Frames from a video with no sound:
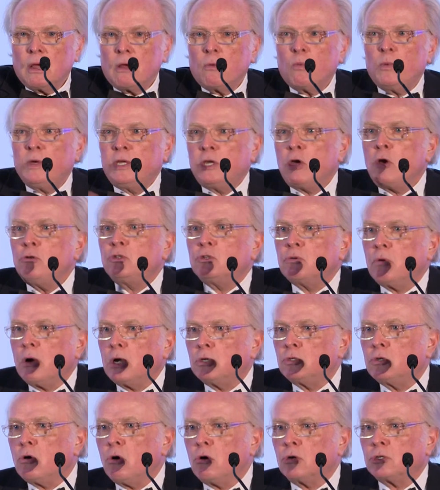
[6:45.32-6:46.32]
We go to
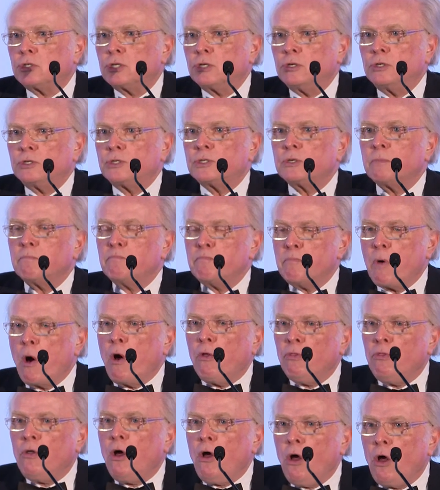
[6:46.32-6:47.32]
our doctors,
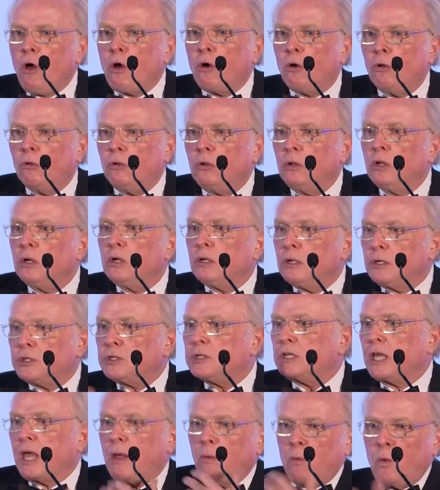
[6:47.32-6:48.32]
on the whole,
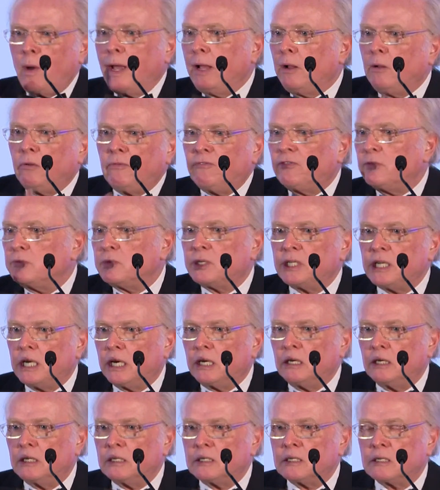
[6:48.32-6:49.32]
to get well from
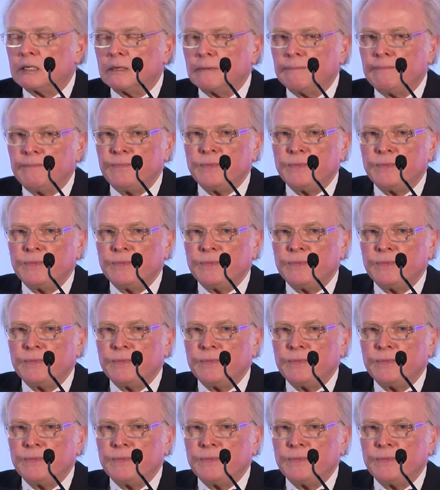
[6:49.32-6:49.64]
sickness.